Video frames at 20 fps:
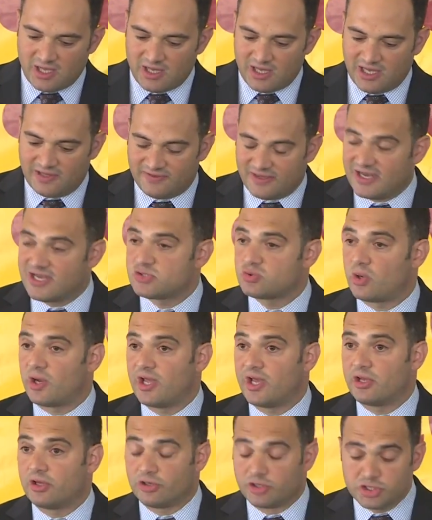and that is why
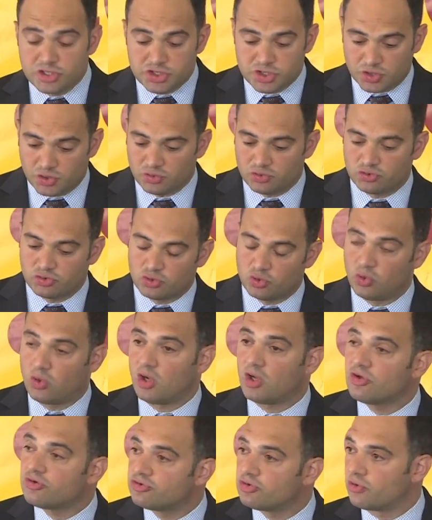I urge you to
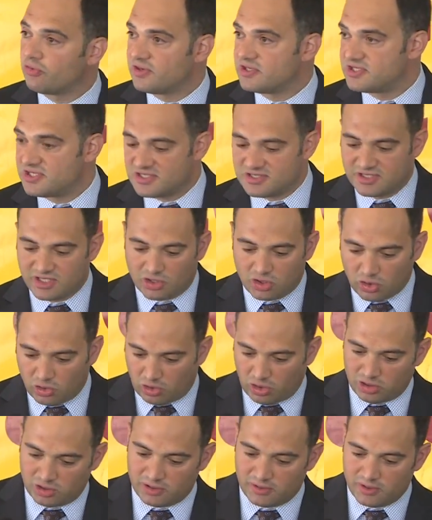also resist the
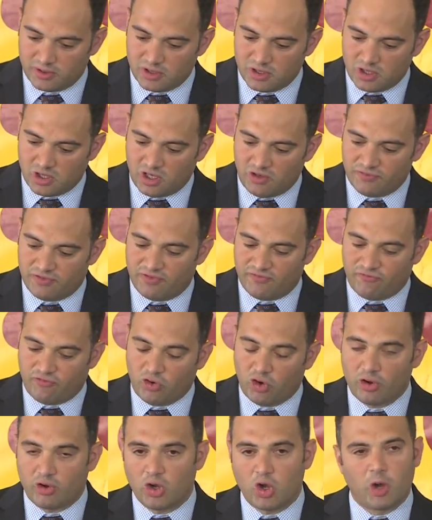call of the
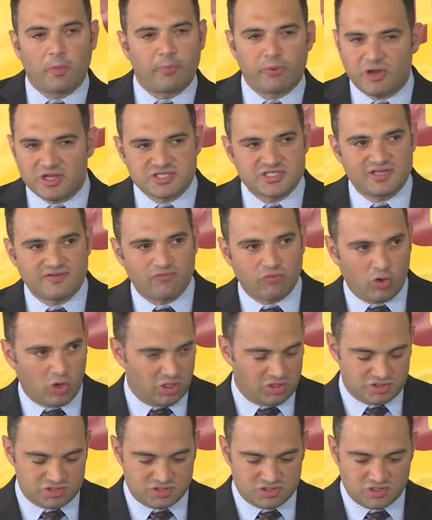four oppressive
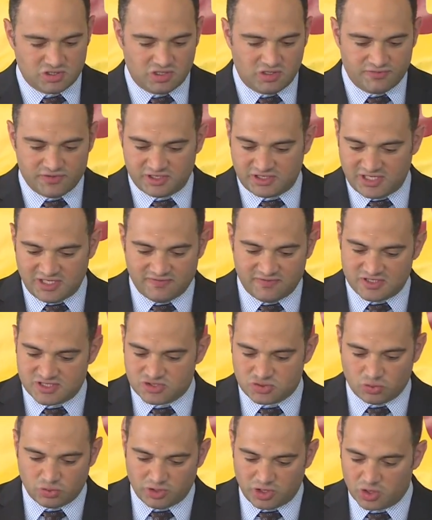walls of the TV
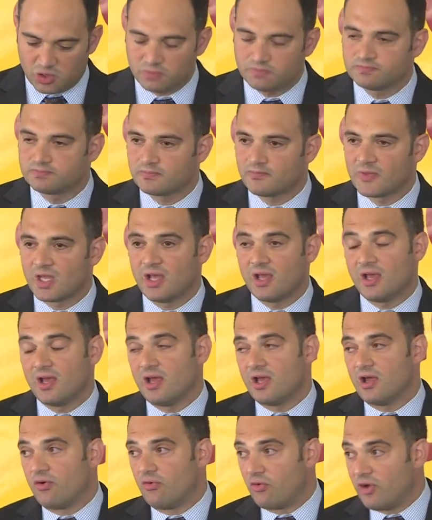studio.
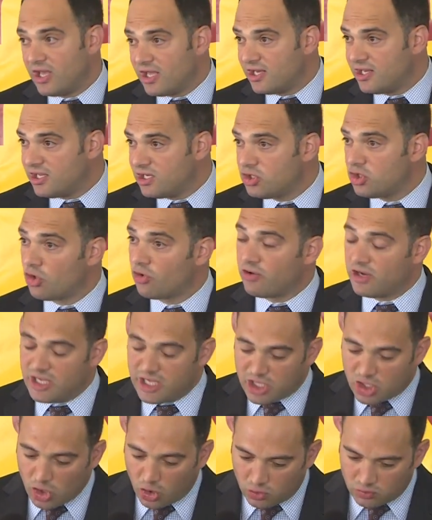Rein in your
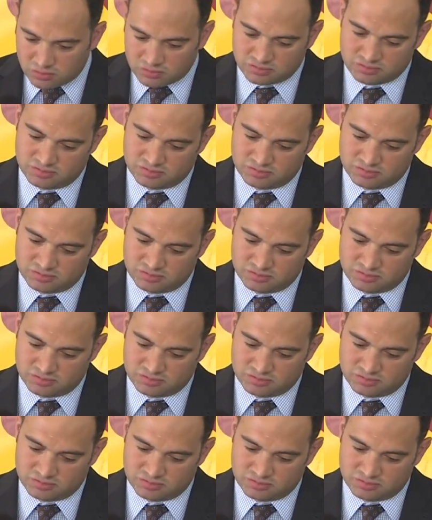ego.